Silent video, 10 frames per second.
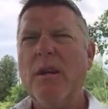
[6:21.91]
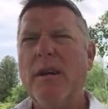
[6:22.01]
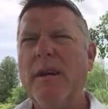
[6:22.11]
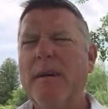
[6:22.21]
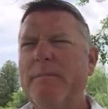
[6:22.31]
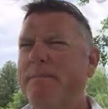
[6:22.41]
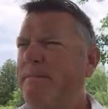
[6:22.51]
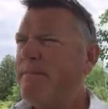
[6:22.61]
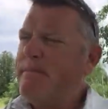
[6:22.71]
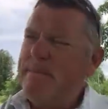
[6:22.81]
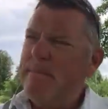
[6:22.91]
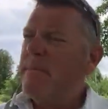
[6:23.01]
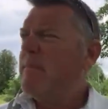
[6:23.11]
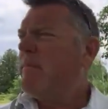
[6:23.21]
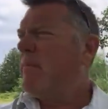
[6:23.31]
Um,
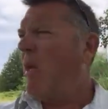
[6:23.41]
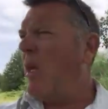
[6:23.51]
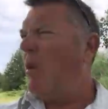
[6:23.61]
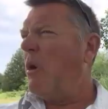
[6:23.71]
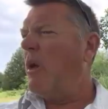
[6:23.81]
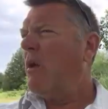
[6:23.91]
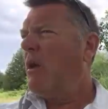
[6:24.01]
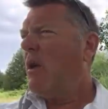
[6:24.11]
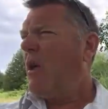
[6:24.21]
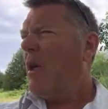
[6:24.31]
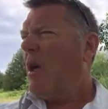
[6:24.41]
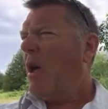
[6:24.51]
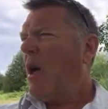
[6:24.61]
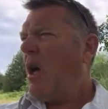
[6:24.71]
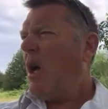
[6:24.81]
anyway,
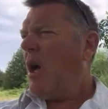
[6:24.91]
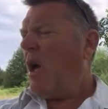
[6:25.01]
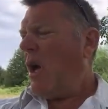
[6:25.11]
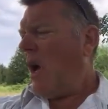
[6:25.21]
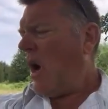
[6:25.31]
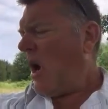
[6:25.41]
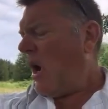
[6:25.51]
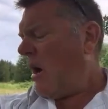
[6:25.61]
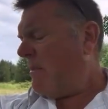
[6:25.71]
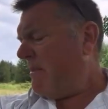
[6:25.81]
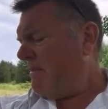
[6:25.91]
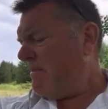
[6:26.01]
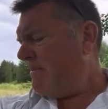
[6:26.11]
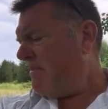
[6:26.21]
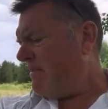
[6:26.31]
um,
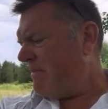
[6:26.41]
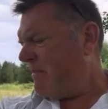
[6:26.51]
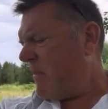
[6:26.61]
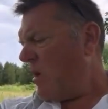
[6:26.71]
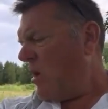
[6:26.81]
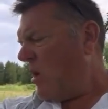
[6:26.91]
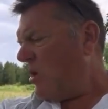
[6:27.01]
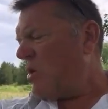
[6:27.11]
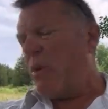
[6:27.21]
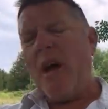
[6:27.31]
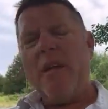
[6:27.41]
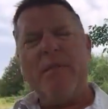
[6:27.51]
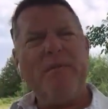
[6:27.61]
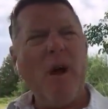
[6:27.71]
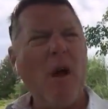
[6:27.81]
so yeah,
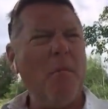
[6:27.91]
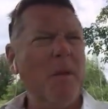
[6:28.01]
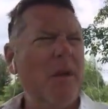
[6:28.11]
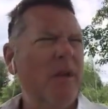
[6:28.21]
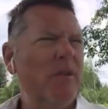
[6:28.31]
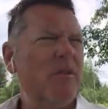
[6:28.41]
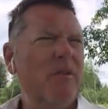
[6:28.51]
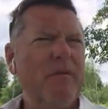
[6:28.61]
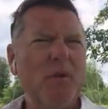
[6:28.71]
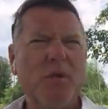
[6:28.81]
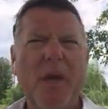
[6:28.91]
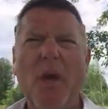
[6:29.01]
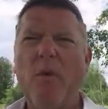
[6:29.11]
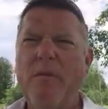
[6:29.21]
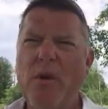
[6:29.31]
the farm is for
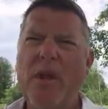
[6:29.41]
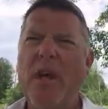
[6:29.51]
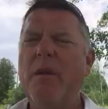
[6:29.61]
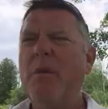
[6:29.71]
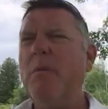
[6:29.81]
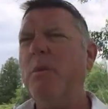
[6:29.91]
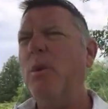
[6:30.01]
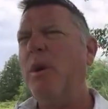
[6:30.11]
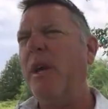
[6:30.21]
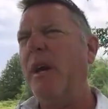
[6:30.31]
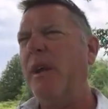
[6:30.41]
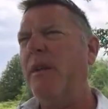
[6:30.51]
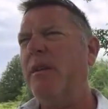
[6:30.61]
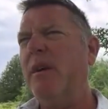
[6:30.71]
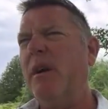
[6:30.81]
sale. We've already had people look at
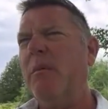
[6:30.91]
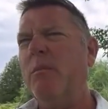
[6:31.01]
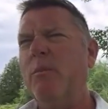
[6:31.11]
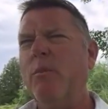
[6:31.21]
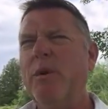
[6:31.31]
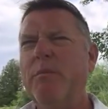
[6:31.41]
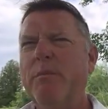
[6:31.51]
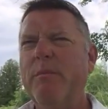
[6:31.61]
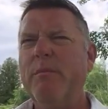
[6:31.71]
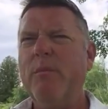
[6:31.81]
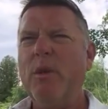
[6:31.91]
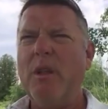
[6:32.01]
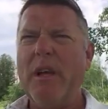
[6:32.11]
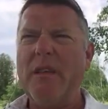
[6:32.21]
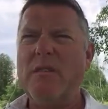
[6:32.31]
it. Um, we would
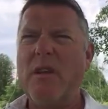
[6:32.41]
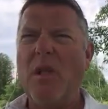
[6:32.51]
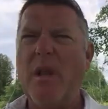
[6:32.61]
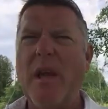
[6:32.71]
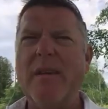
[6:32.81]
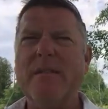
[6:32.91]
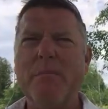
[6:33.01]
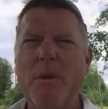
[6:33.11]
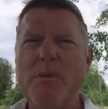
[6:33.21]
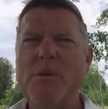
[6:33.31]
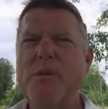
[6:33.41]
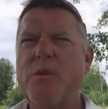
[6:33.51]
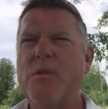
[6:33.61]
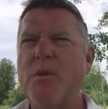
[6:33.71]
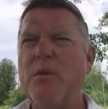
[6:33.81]
like to sell it as a business,
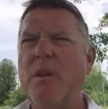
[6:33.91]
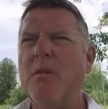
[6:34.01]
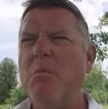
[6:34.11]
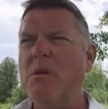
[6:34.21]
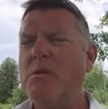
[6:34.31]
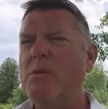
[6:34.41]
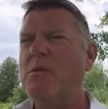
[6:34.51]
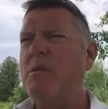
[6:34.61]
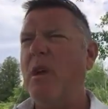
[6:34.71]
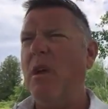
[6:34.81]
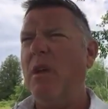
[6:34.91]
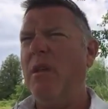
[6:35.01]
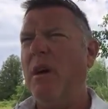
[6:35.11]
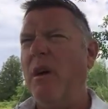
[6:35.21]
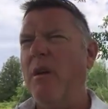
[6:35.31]
a turnkey business,
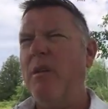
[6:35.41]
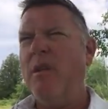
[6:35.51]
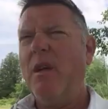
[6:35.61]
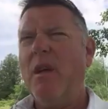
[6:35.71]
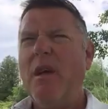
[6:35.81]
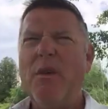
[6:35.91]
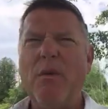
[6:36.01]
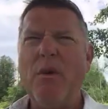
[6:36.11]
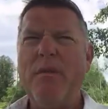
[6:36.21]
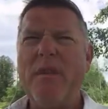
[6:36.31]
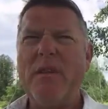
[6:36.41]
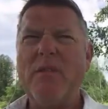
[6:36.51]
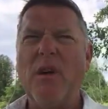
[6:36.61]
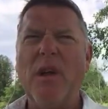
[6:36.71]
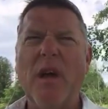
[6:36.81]
and uh, don't know if
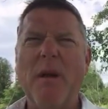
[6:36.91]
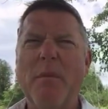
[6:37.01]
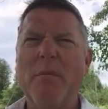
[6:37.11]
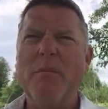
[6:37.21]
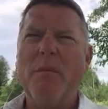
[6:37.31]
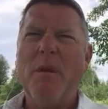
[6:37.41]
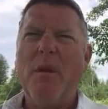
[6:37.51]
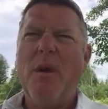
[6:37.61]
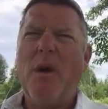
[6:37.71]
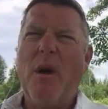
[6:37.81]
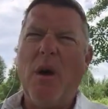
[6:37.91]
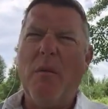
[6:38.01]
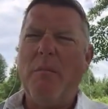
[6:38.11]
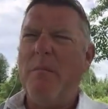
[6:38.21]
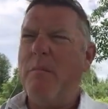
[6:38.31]
that's going to happen.
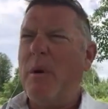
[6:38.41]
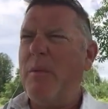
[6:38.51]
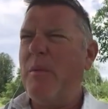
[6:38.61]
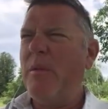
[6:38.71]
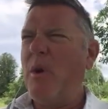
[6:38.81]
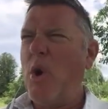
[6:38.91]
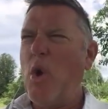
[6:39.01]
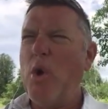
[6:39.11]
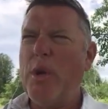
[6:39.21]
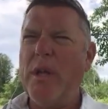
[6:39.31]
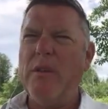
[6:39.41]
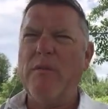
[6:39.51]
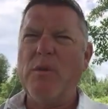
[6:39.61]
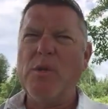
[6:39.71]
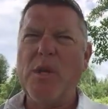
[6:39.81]
Um, but the herd is
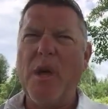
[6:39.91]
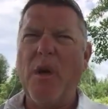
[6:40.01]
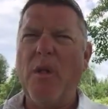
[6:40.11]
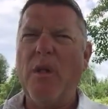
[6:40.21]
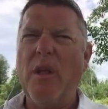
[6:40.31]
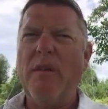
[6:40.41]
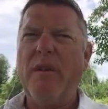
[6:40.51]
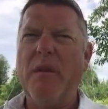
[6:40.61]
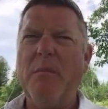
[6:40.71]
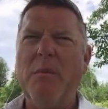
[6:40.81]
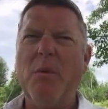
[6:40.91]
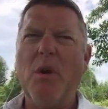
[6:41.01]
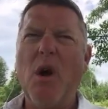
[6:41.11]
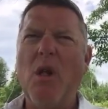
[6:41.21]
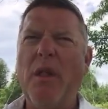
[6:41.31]
for sale, and I've had people
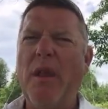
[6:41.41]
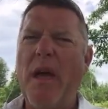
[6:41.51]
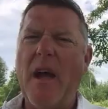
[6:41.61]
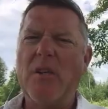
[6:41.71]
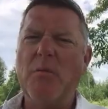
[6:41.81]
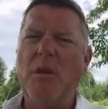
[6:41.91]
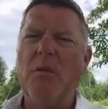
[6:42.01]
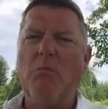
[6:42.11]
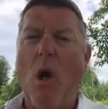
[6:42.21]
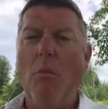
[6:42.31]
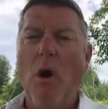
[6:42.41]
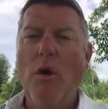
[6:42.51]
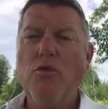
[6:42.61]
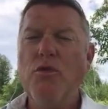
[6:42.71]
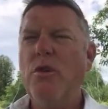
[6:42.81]
call and ask me how
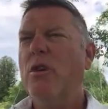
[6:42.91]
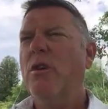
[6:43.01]
much.